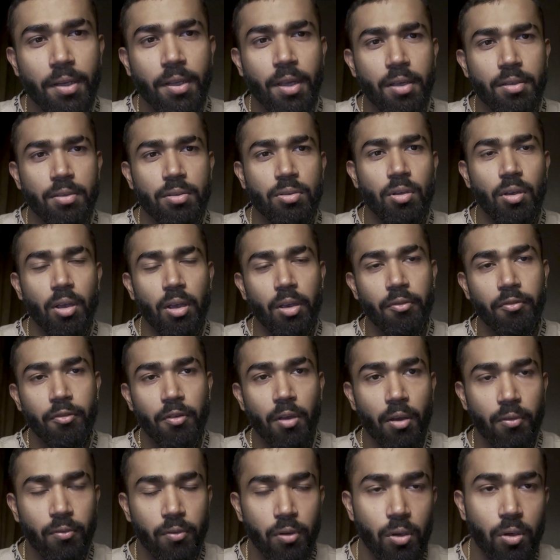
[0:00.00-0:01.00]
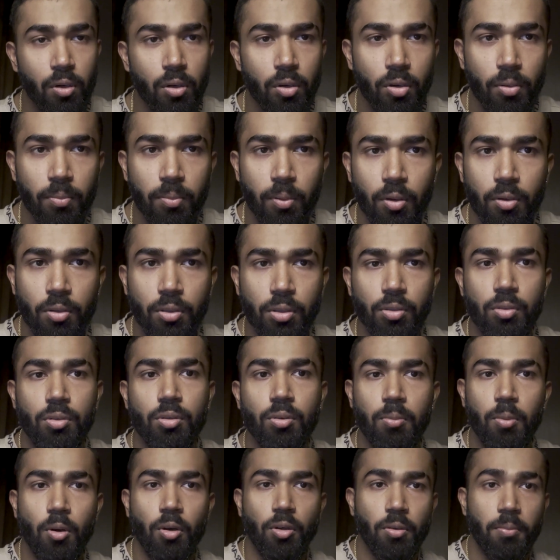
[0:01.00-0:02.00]
guys, so if you have heard about
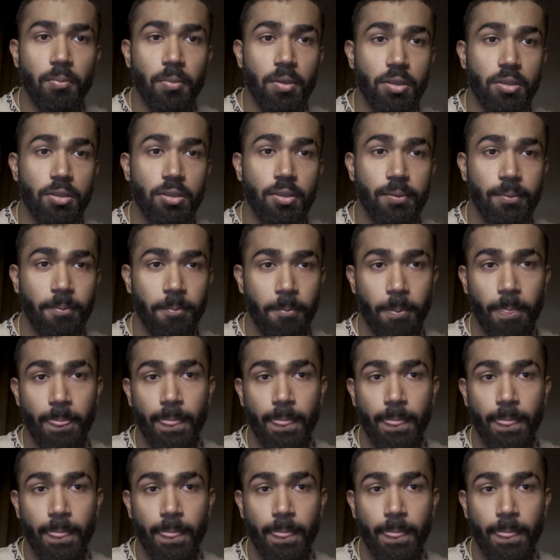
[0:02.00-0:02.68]
YouTube automation,